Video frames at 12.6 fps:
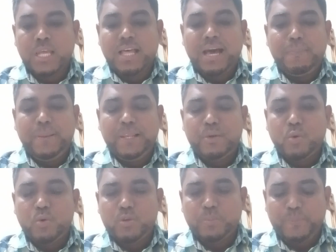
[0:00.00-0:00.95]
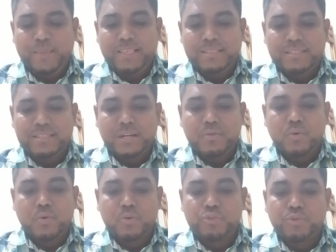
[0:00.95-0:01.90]
Appeal court means the
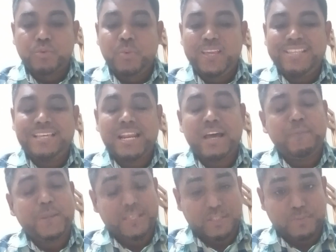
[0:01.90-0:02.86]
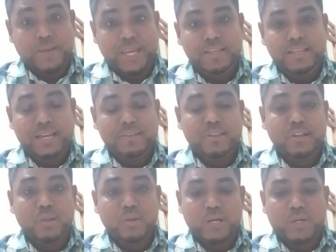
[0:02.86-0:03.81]
court to which an appeal is made, and the
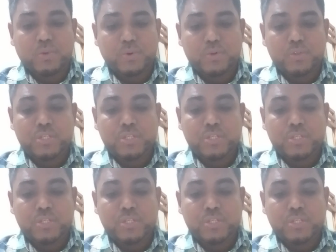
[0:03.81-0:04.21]
lower court